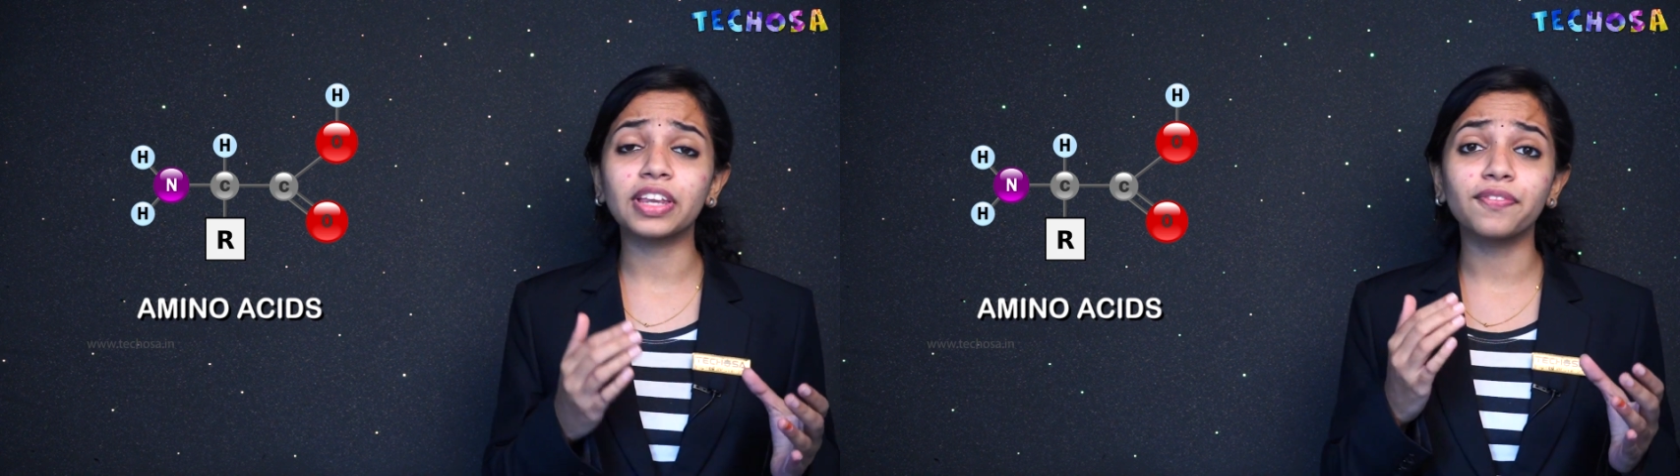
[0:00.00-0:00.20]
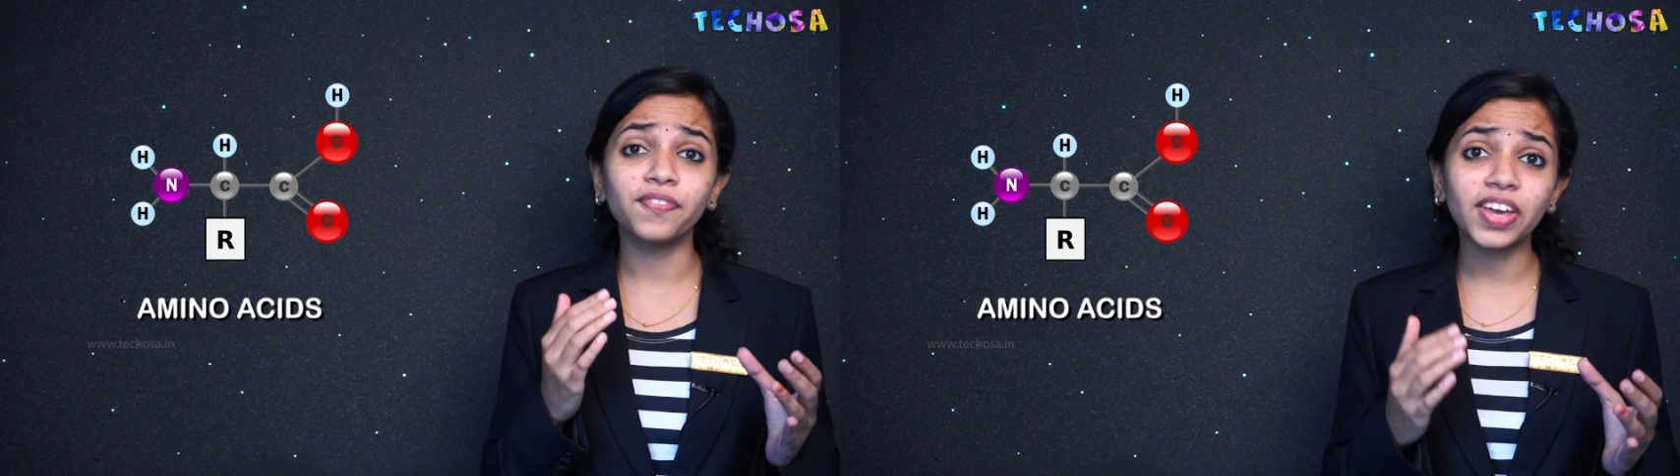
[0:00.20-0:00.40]

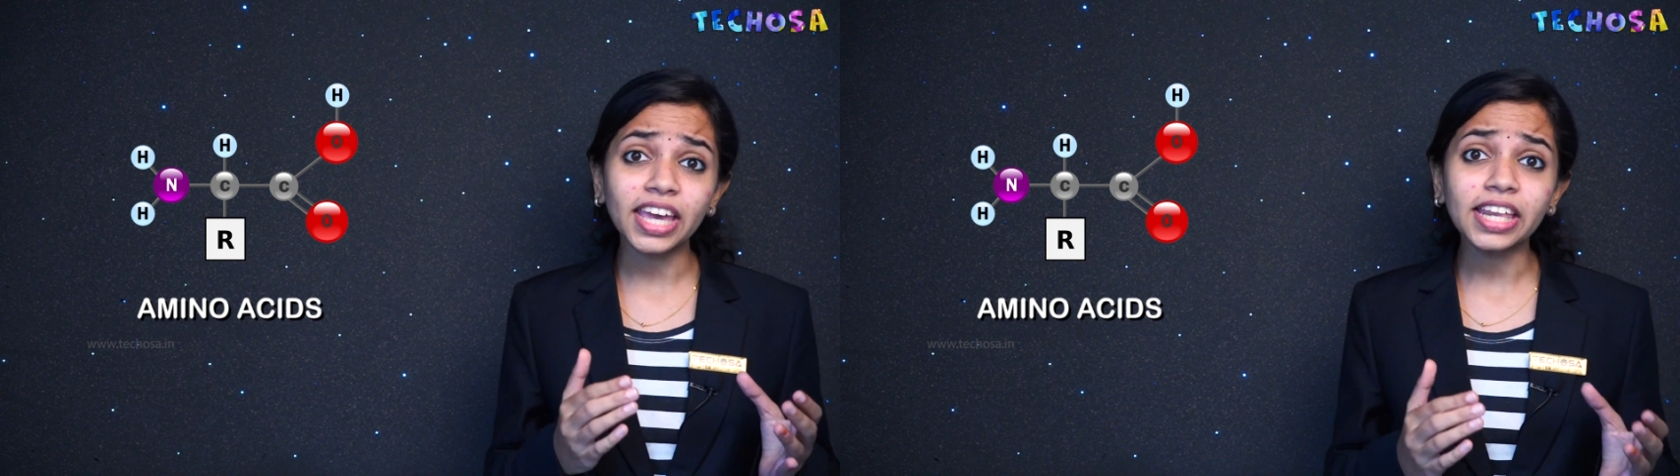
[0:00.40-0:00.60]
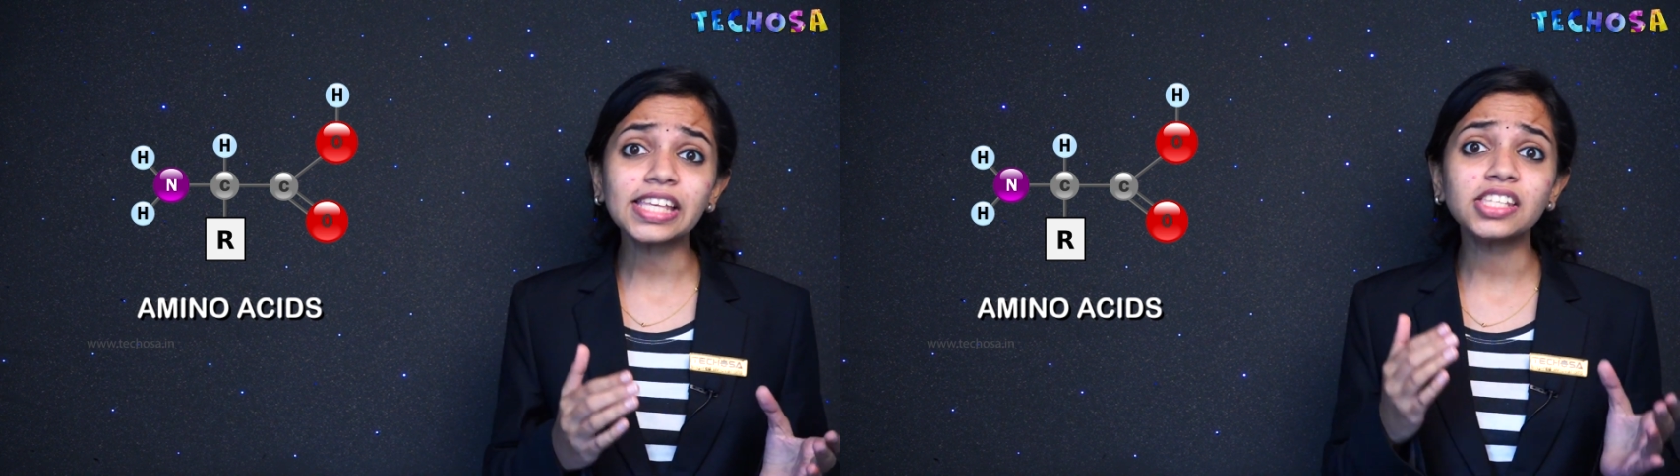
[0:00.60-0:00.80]
in
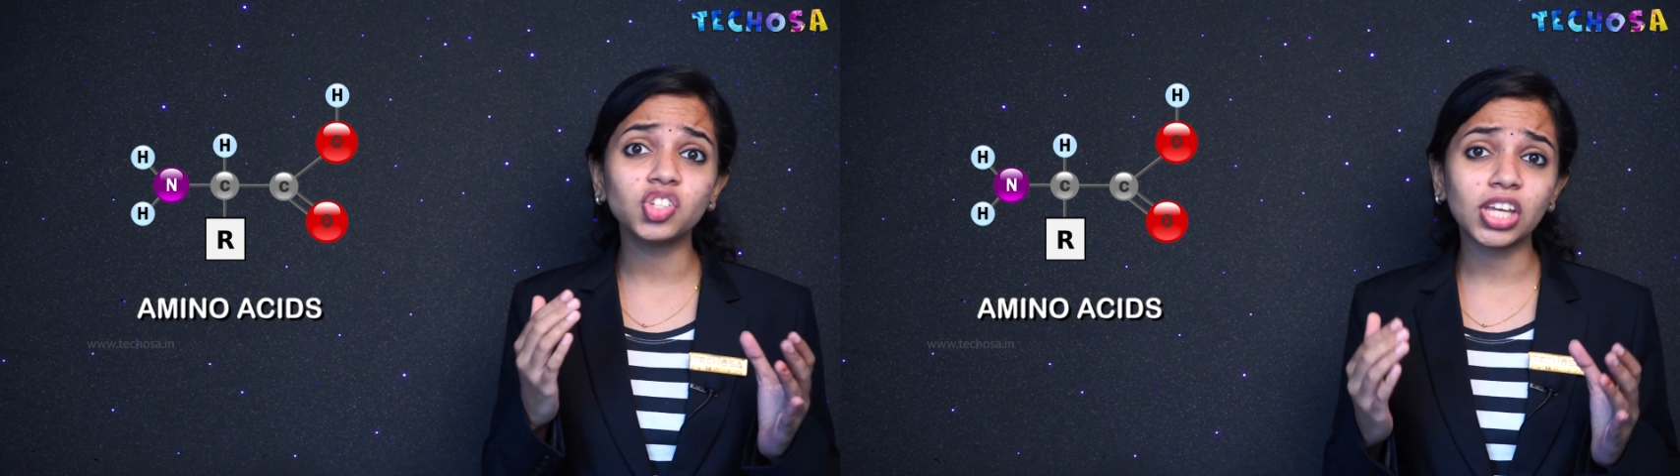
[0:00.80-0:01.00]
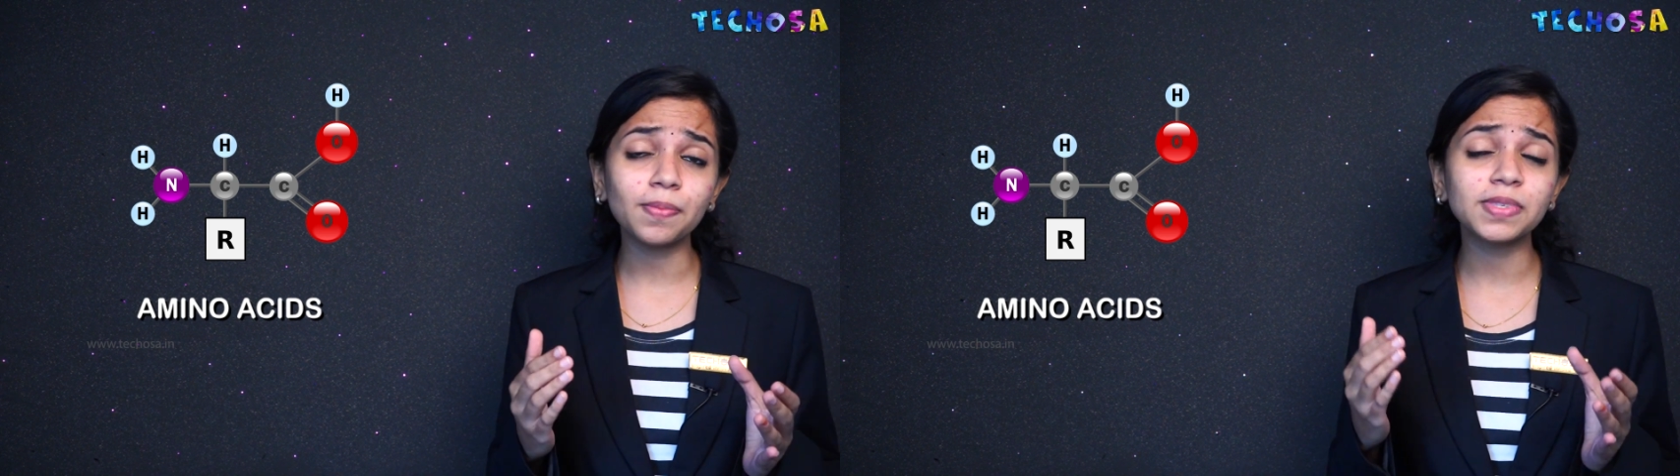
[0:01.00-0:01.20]
various
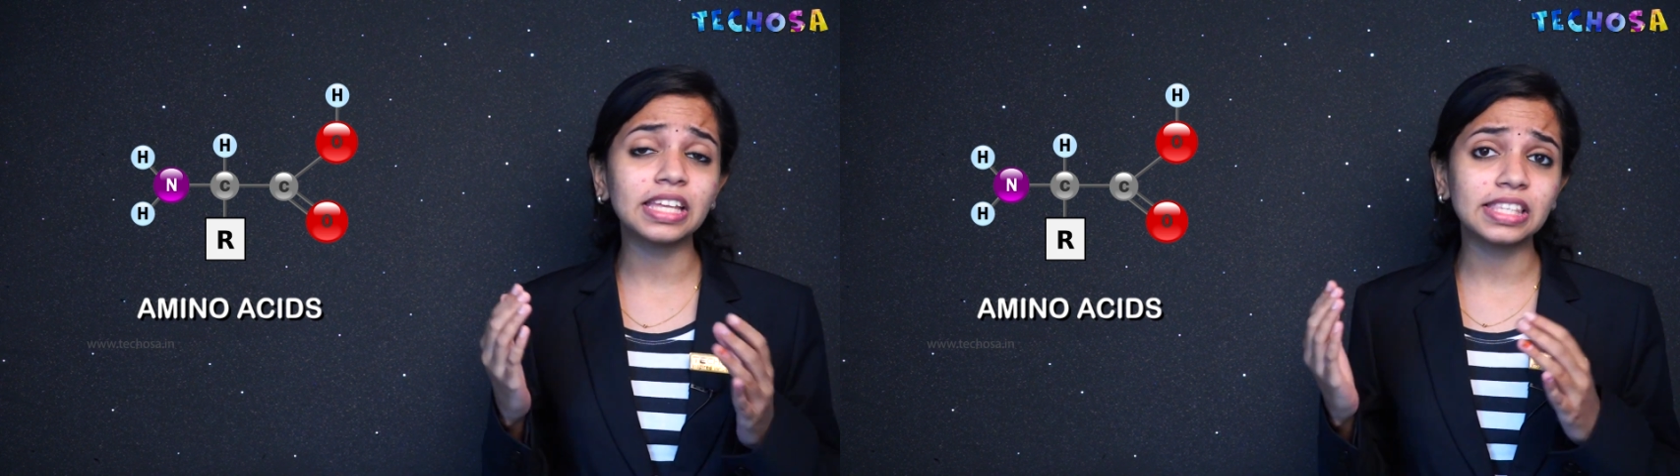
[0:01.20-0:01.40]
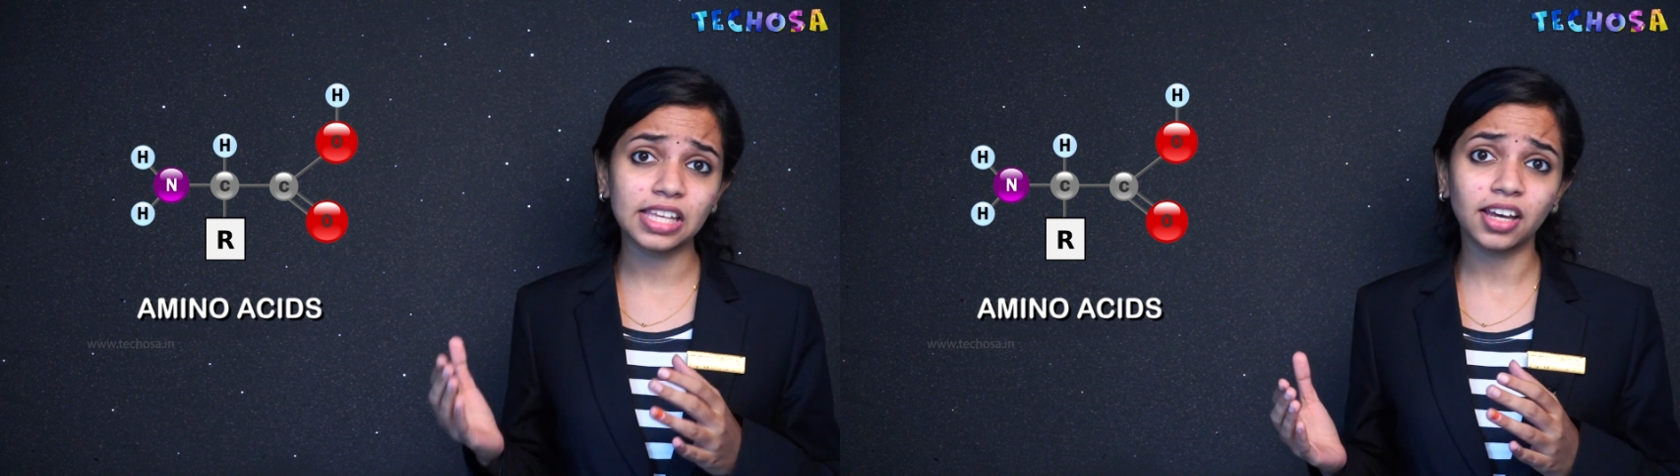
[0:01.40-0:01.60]
shapes
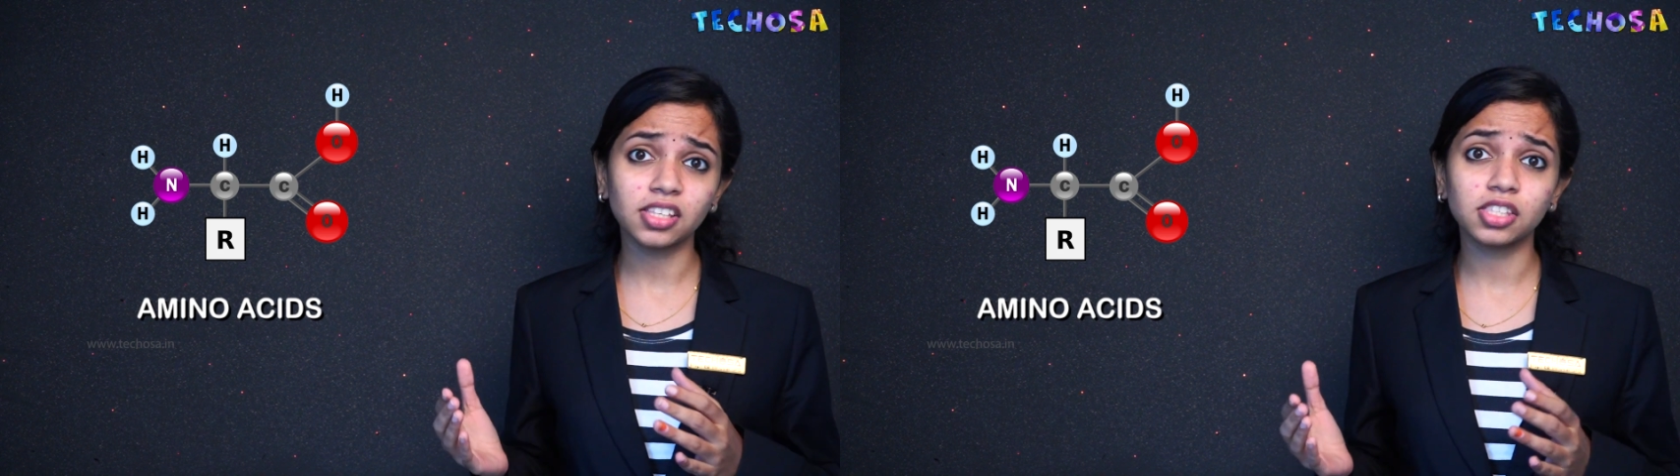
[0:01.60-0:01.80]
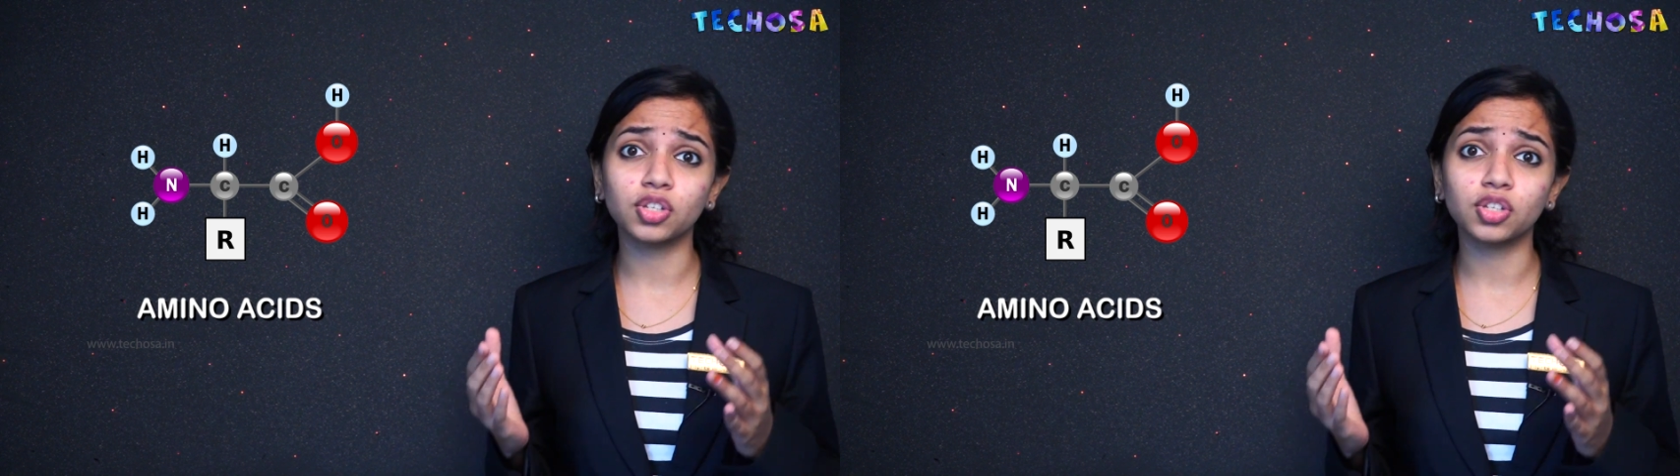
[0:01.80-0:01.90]
and sizes